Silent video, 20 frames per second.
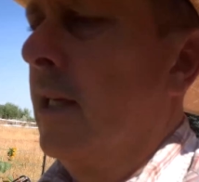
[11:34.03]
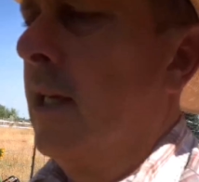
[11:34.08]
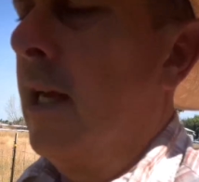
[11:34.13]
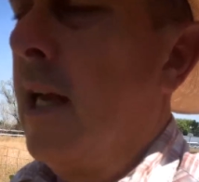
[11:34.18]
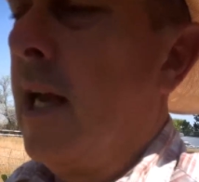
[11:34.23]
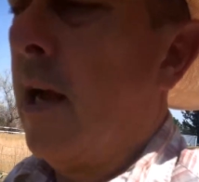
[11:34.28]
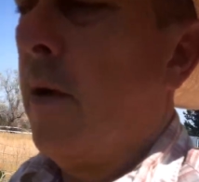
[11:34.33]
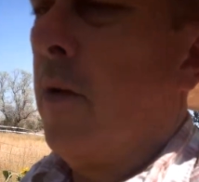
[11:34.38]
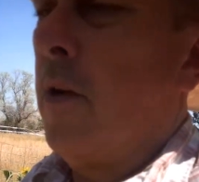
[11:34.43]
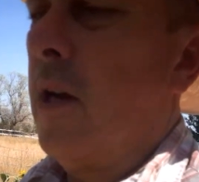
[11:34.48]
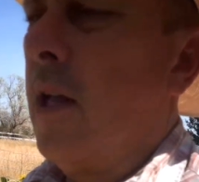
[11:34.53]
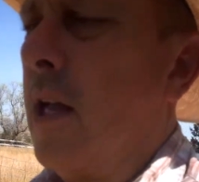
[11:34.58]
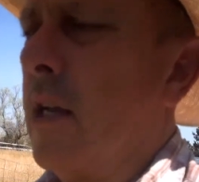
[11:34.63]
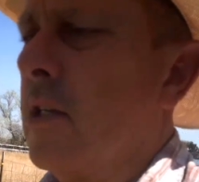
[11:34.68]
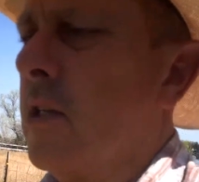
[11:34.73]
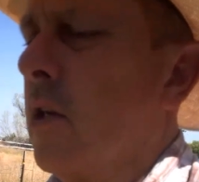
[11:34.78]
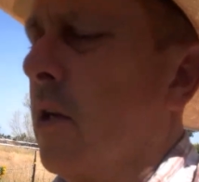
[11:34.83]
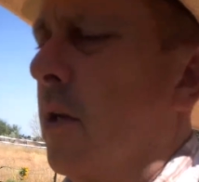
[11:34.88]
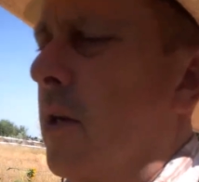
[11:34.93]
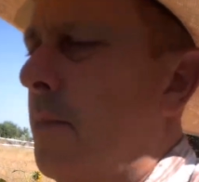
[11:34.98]
I will
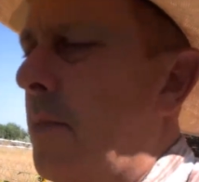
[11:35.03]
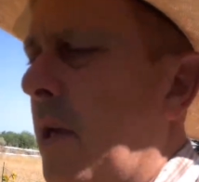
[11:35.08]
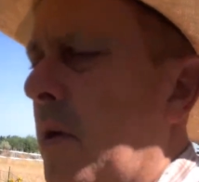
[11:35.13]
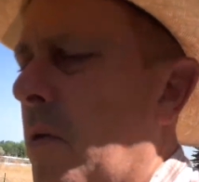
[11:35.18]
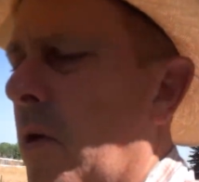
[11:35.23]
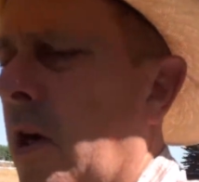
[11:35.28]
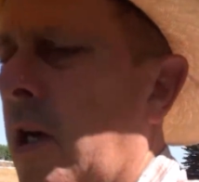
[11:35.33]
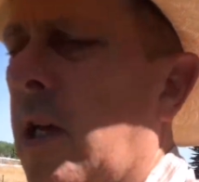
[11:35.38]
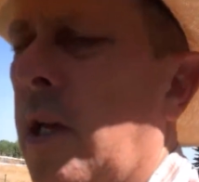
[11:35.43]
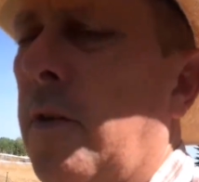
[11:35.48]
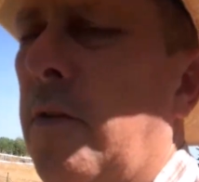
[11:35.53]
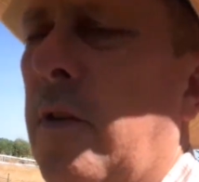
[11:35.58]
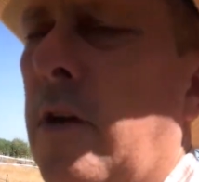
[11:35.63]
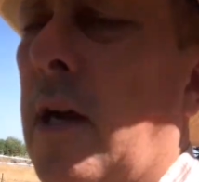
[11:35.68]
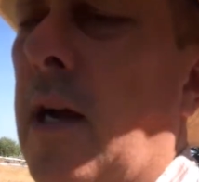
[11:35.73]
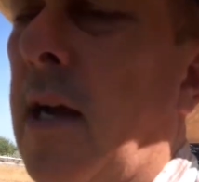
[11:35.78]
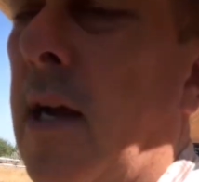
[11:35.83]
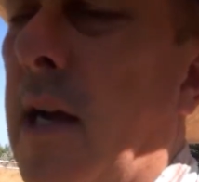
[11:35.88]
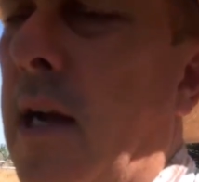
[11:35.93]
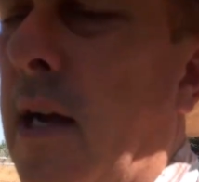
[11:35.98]
also be working
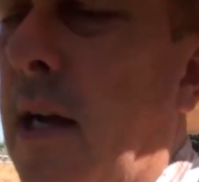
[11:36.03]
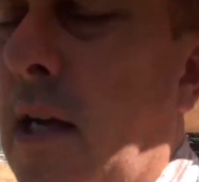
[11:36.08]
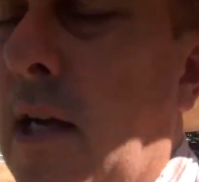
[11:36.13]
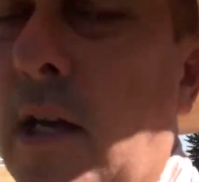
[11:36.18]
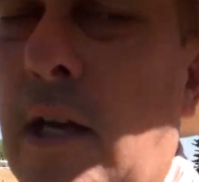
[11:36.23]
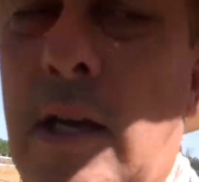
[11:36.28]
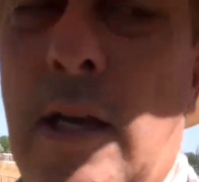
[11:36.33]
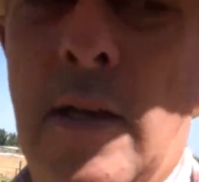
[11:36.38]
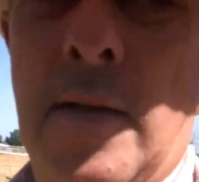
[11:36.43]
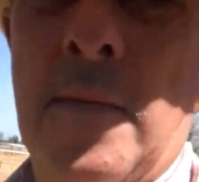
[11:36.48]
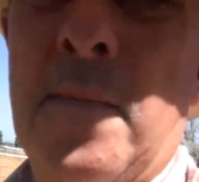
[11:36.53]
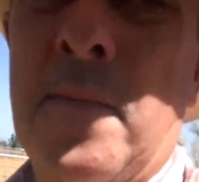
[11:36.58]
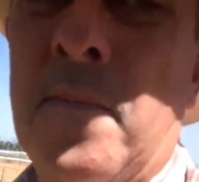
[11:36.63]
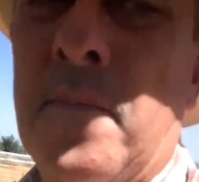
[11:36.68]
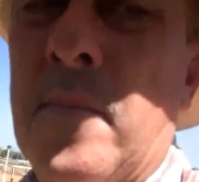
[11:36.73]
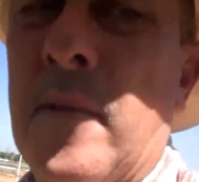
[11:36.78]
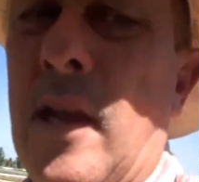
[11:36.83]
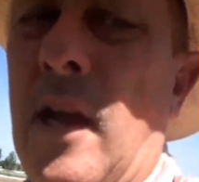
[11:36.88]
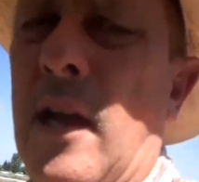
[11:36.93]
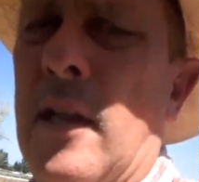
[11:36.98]

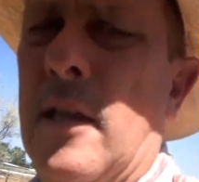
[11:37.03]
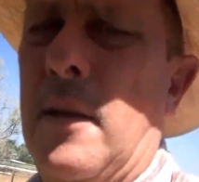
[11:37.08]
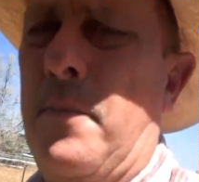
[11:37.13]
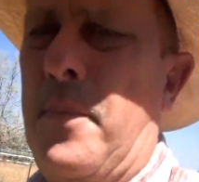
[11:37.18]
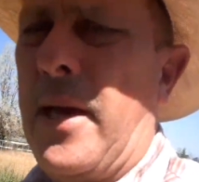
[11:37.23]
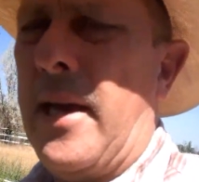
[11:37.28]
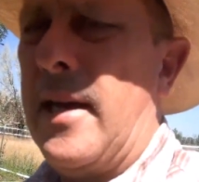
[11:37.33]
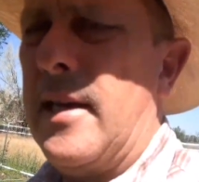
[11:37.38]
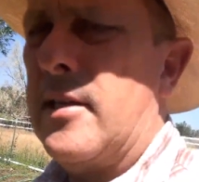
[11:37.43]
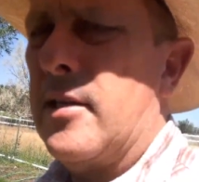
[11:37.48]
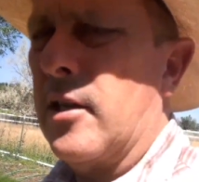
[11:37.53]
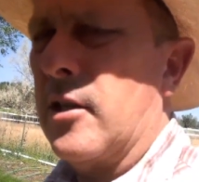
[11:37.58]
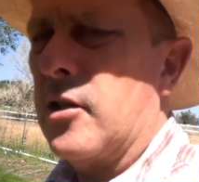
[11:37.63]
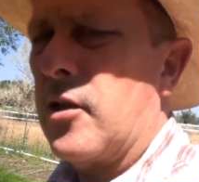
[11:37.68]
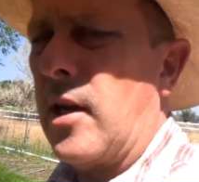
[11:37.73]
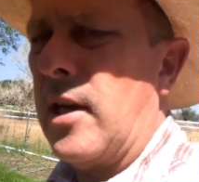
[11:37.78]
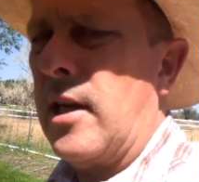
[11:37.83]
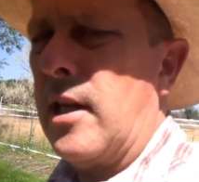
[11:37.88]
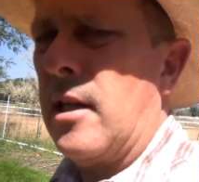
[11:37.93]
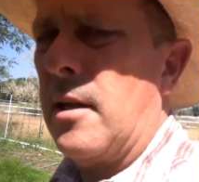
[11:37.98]
on the basil, so
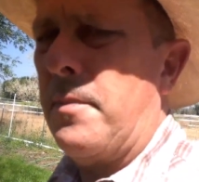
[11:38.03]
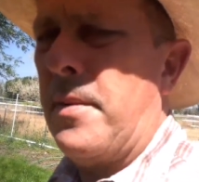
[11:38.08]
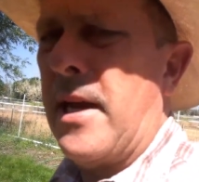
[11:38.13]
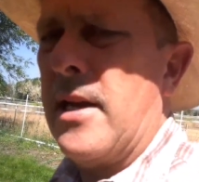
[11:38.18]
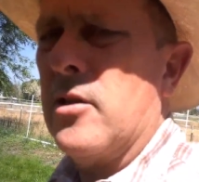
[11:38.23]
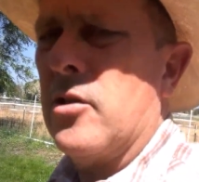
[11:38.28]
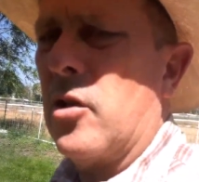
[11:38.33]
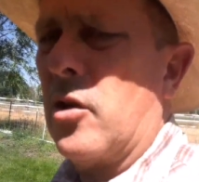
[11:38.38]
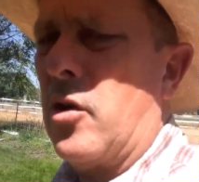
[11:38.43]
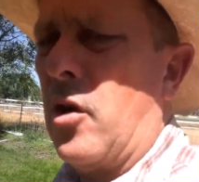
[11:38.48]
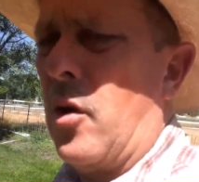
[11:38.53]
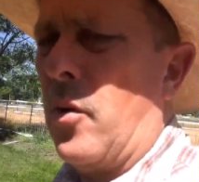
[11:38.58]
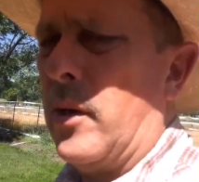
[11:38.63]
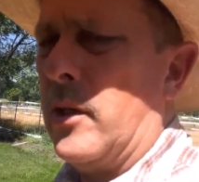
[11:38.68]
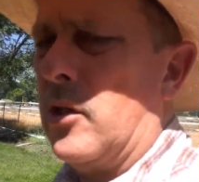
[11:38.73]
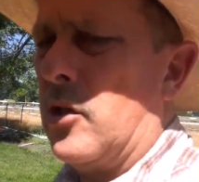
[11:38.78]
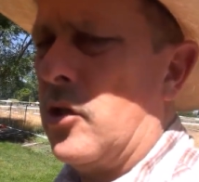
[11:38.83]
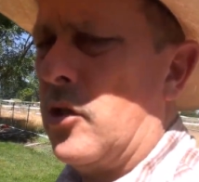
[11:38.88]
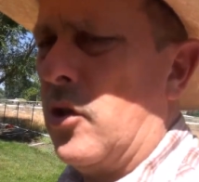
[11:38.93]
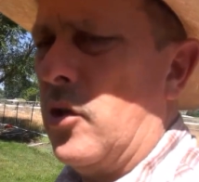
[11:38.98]
I can get the basil growing
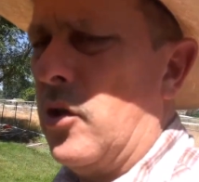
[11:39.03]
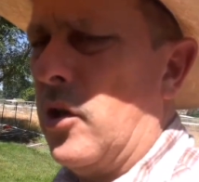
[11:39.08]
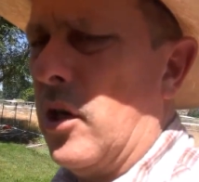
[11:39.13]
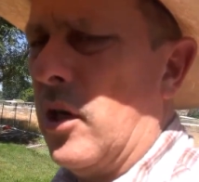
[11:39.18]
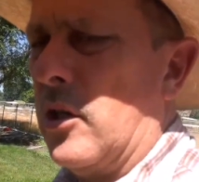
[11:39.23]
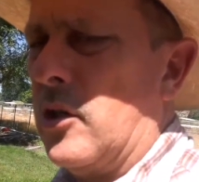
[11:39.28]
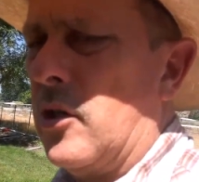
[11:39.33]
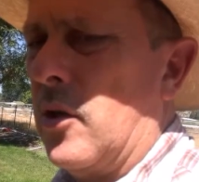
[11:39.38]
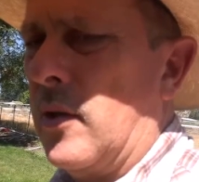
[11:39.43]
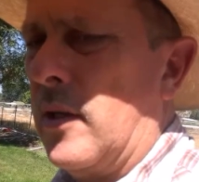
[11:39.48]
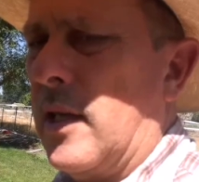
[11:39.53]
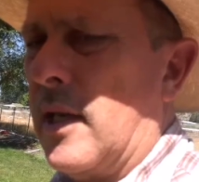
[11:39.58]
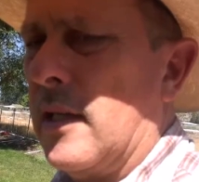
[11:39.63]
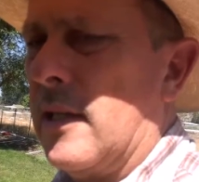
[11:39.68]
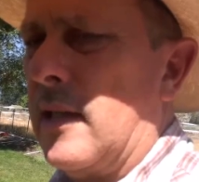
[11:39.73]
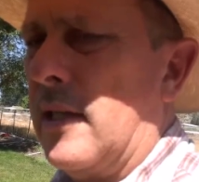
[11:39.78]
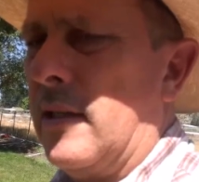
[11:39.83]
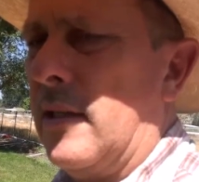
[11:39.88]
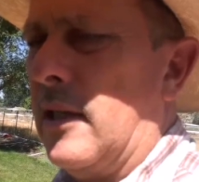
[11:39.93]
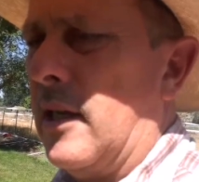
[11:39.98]
sooner, so it
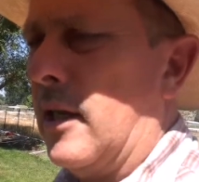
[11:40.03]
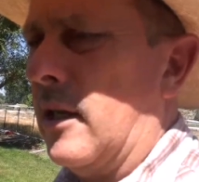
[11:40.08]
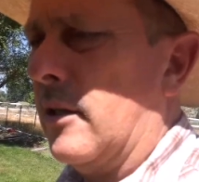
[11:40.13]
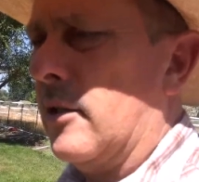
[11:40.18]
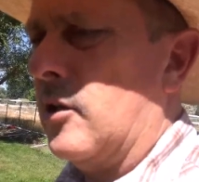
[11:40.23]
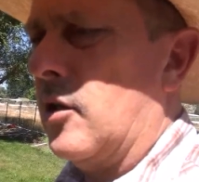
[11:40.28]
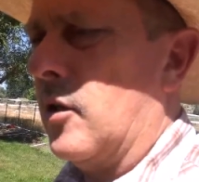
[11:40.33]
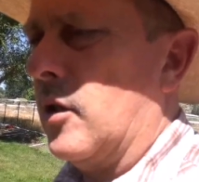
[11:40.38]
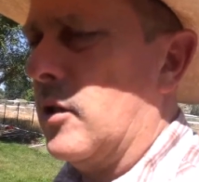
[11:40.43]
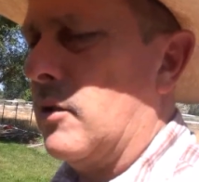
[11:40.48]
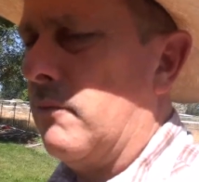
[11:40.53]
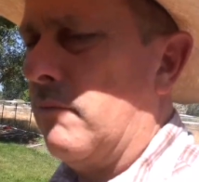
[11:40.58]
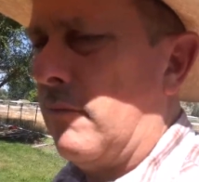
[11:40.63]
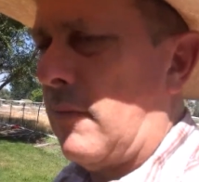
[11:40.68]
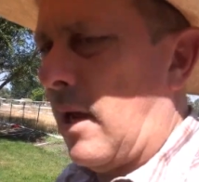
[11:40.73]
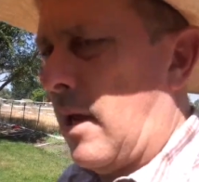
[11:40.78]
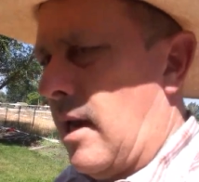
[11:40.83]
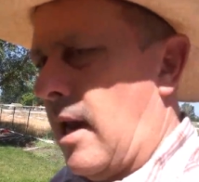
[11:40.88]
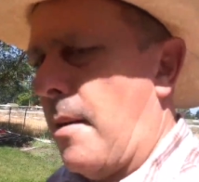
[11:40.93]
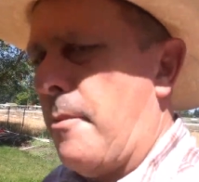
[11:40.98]
doesn't, so it's
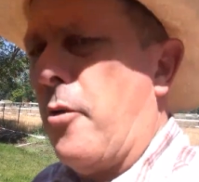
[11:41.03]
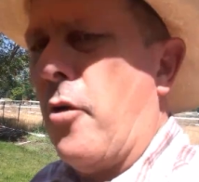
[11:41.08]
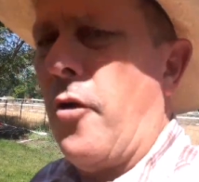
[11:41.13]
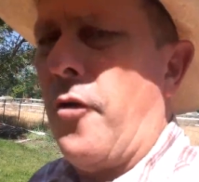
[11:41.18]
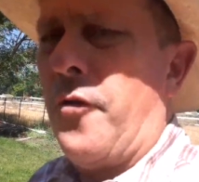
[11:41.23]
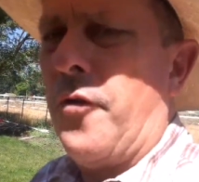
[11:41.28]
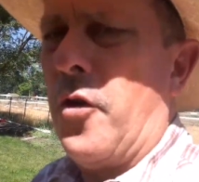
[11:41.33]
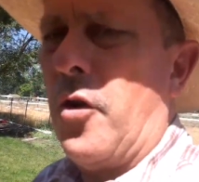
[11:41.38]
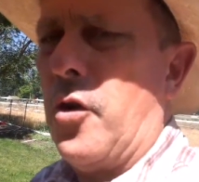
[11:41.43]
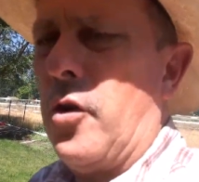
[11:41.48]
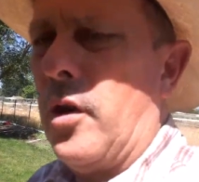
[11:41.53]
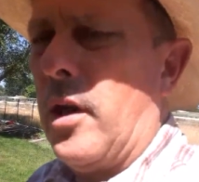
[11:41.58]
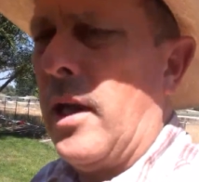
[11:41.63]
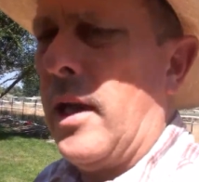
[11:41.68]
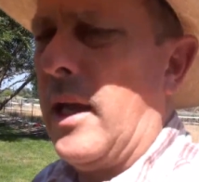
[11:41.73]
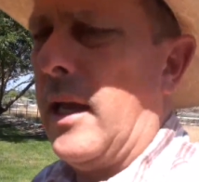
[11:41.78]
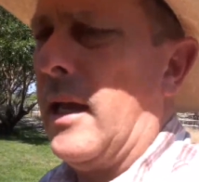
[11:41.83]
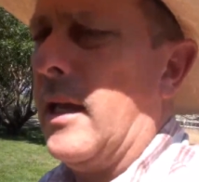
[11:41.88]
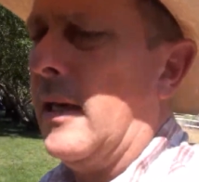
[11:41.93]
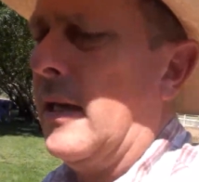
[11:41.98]
a lot more full,
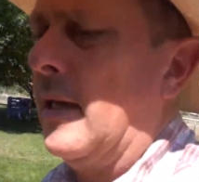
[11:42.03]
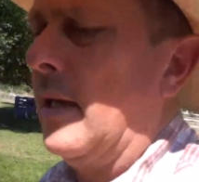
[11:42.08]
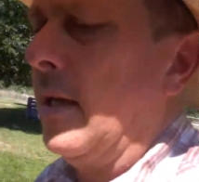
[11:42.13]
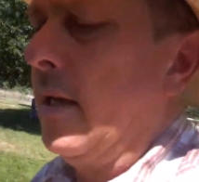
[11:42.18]
and